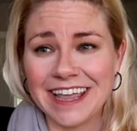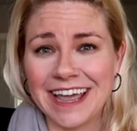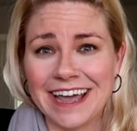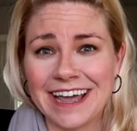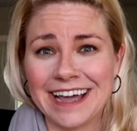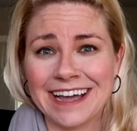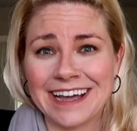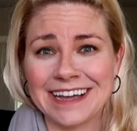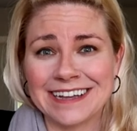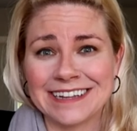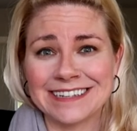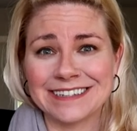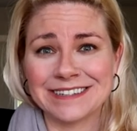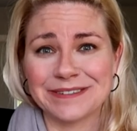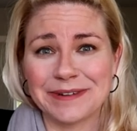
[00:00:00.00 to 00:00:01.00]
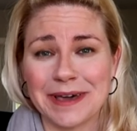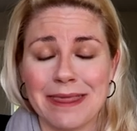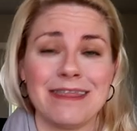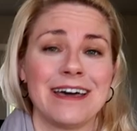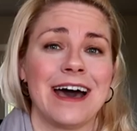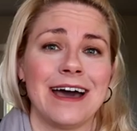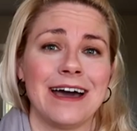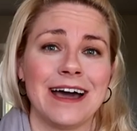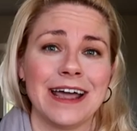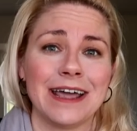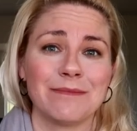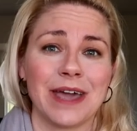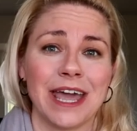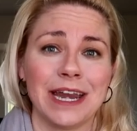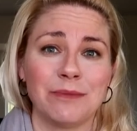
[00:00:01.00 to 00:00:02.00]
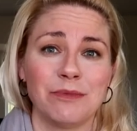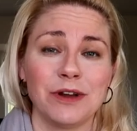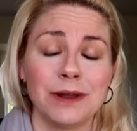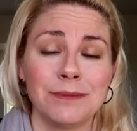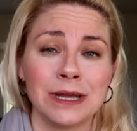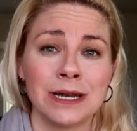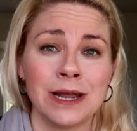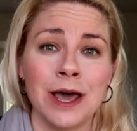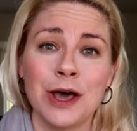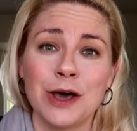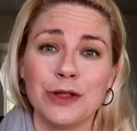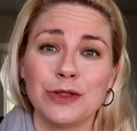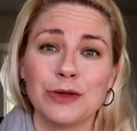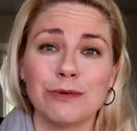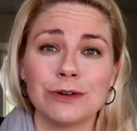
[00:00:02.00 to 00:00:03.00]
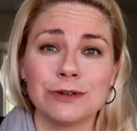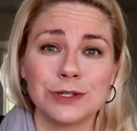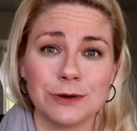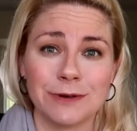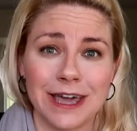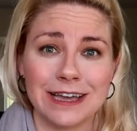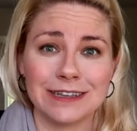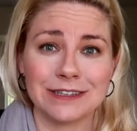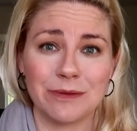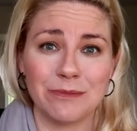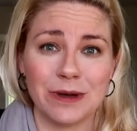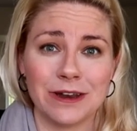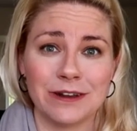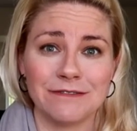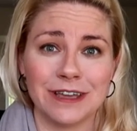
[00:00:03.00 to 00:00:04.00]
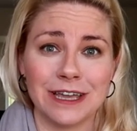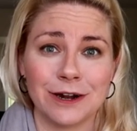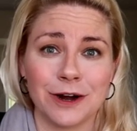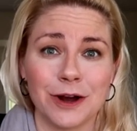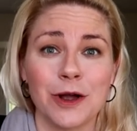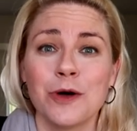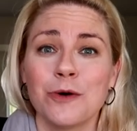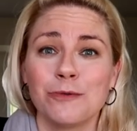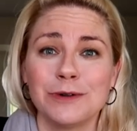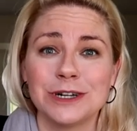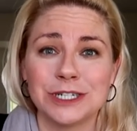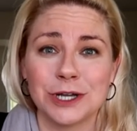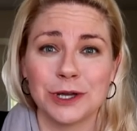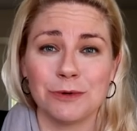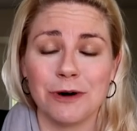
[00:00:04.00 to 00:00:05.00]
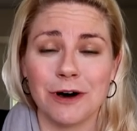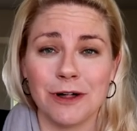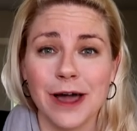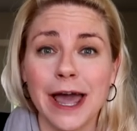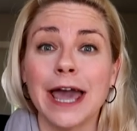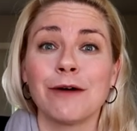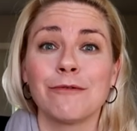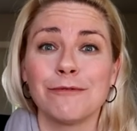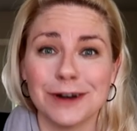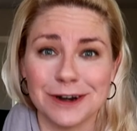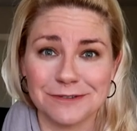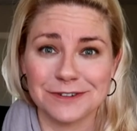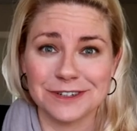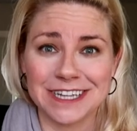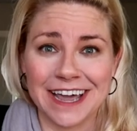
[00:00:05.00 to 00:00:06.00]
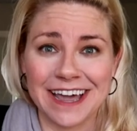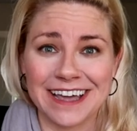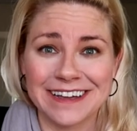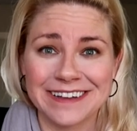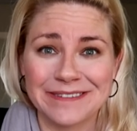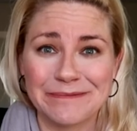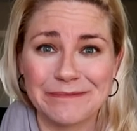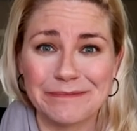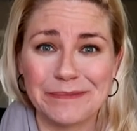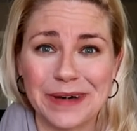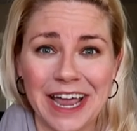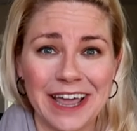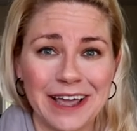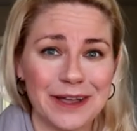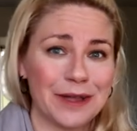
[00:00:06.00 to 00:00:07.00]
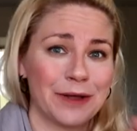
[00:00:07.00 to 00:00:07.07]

And with that, I am Katie Prettyman, the world's okayest competitive eater, wishing you all a wonderful day. Bye.